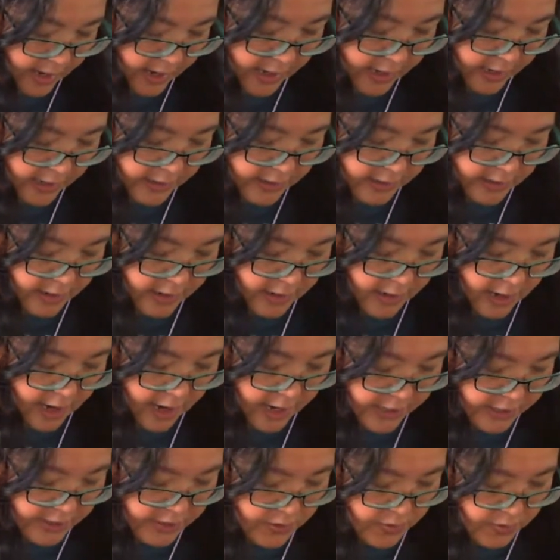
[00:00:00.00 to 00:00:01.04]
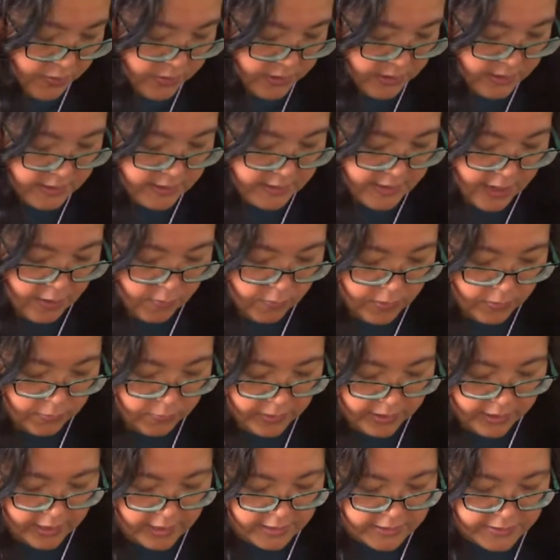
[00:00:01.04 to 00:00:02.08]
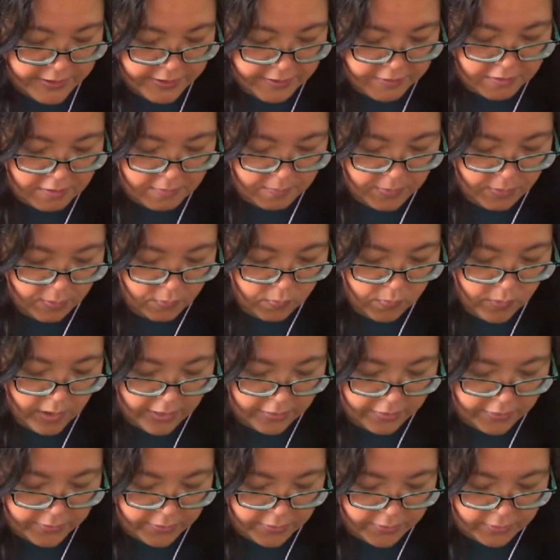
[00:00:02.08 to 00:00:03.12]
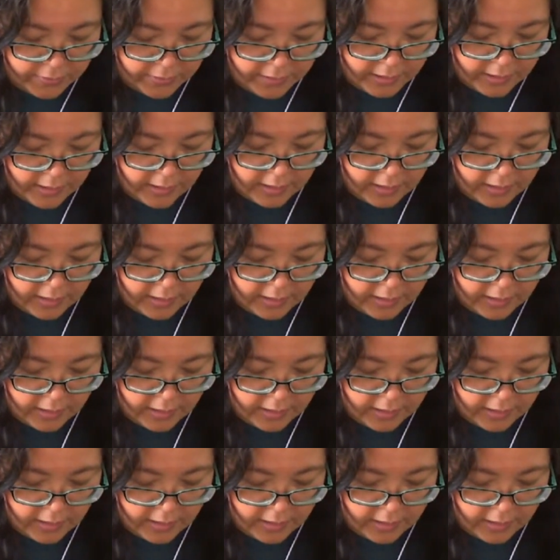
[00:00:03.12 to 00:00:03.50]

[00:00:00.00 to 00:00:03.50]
and I notice that when we get terrible weather,